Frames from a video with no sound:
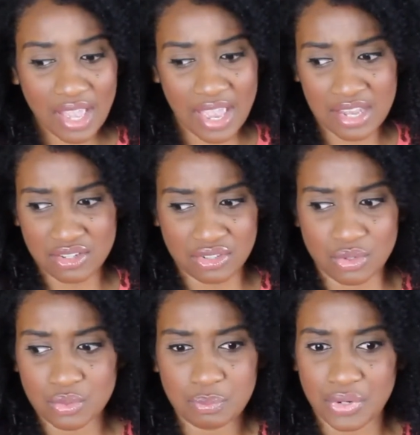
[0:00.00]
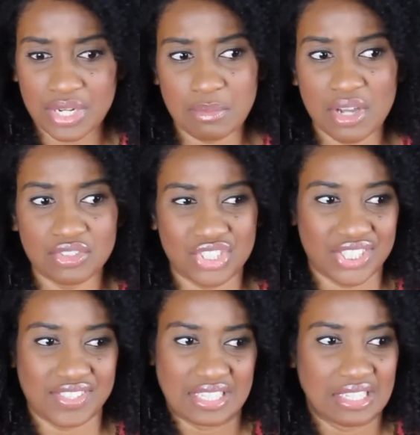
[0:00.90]
And you would pretty much
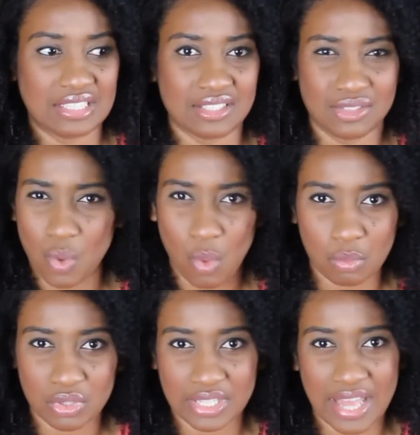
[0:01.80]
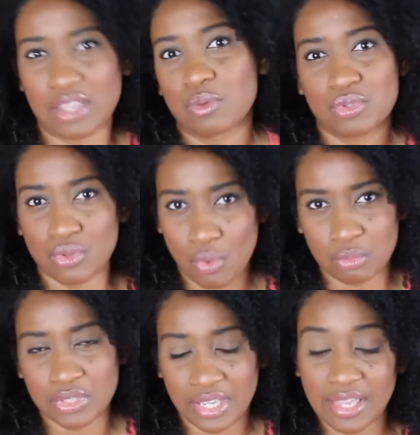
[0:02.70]
just eat normally, like you would
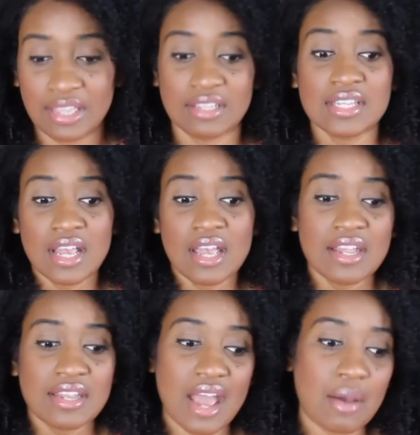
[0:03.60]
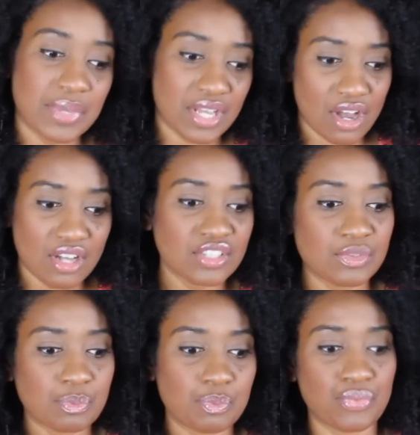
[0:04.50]
normally eat. Now,
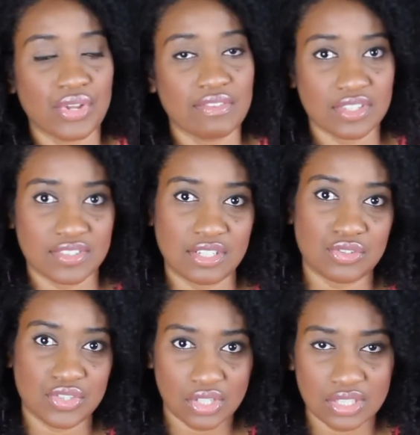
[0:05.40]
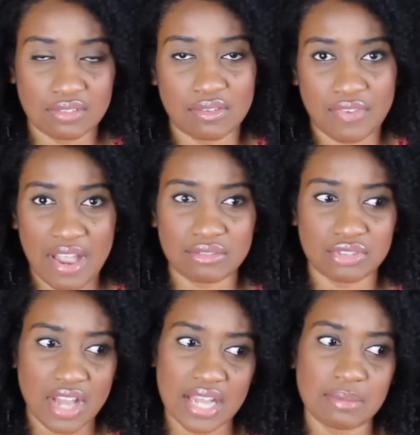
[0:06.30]
because previously to starting the
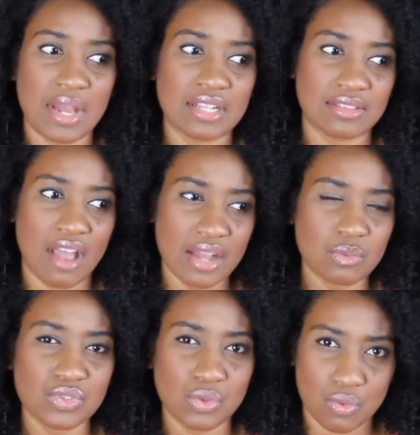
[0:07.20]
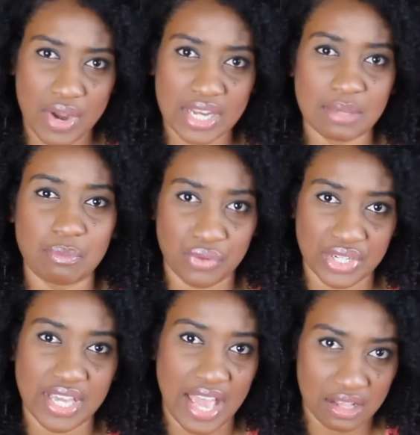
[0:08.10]
5-2 diet, my diet was already
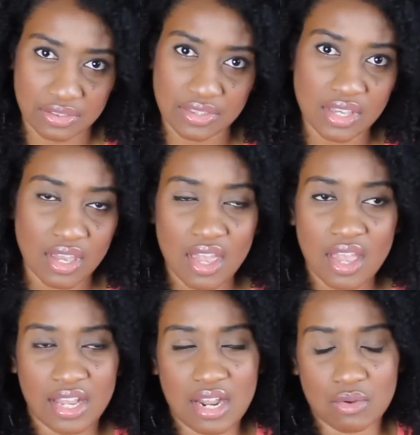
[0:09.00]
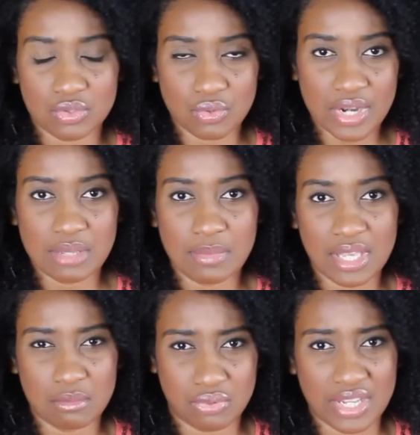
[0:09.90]
pretty healthy and I was already
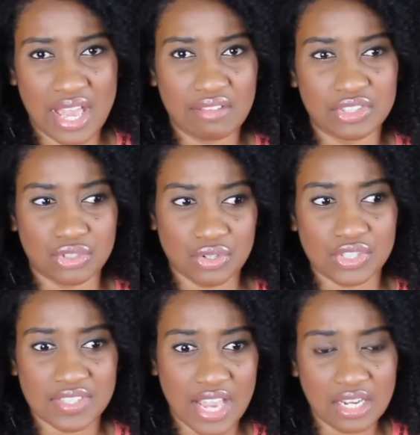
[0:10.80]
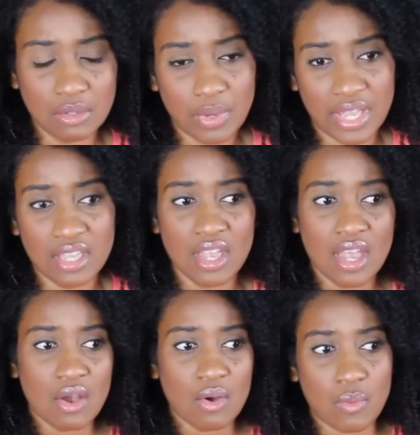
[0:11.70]
making pretty healthy choices anyway,
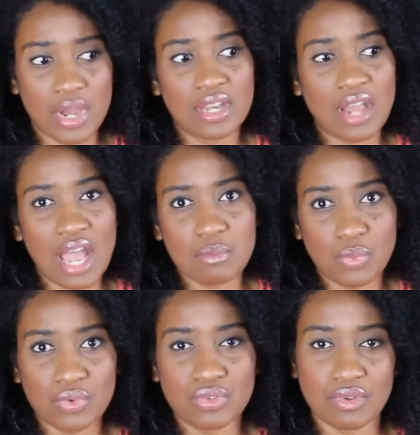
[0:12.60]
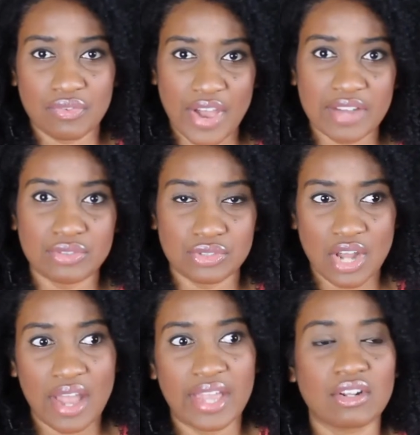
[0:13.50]
when I moved to the 5-2
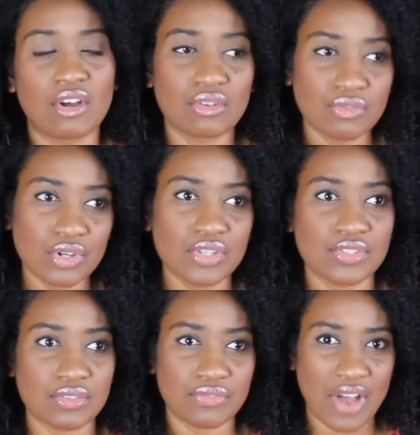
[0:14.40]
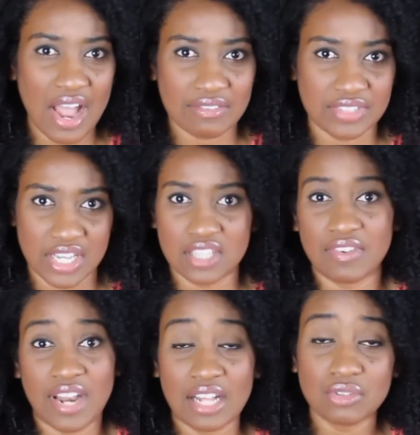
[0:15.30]
diet, on those 5
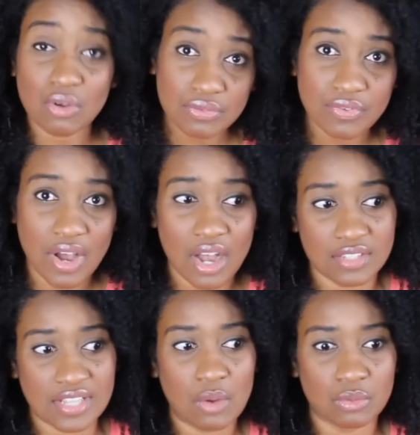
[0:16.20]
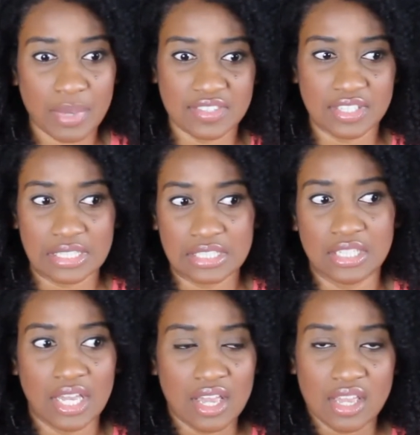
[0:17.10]
days that I don't fast, I would
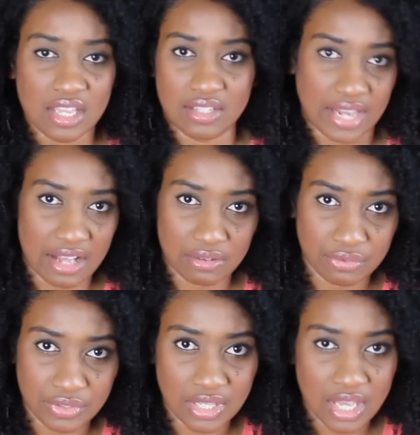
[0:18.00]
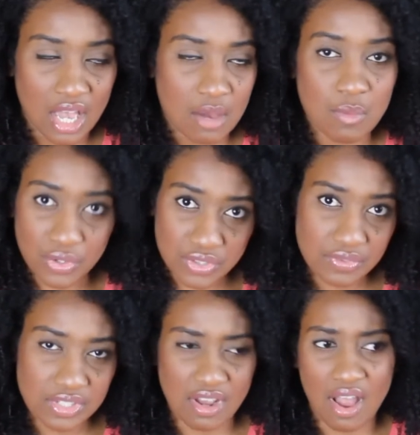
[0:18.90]
basically eat healthy most
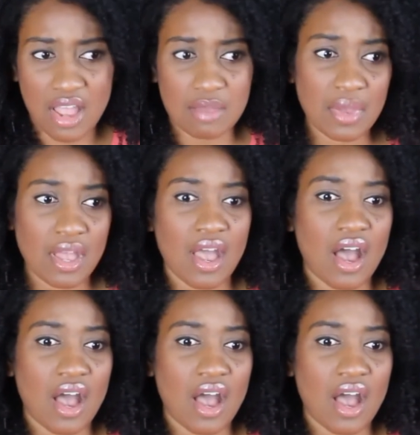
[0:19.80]
of the time.